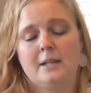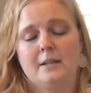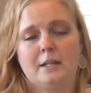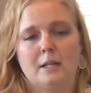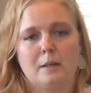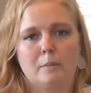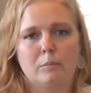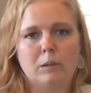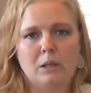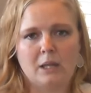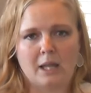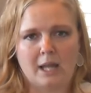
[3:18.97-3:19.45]

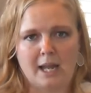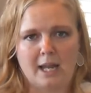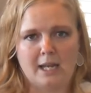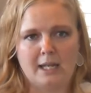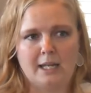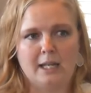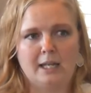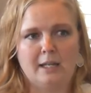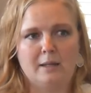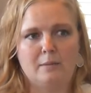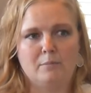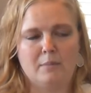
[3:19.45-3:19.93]
They're
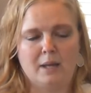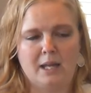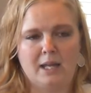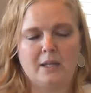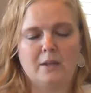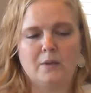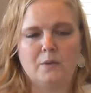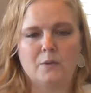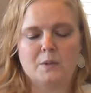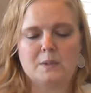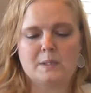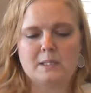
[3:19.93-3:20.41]
planning and
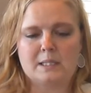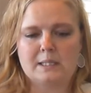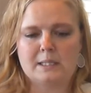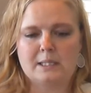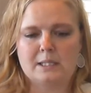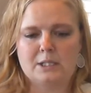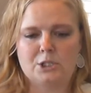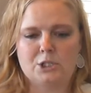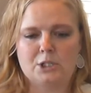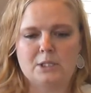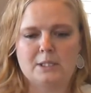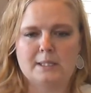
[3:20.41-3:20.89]
making those
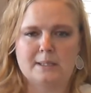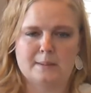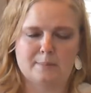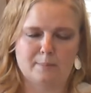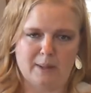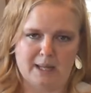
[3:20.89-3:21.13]
decisions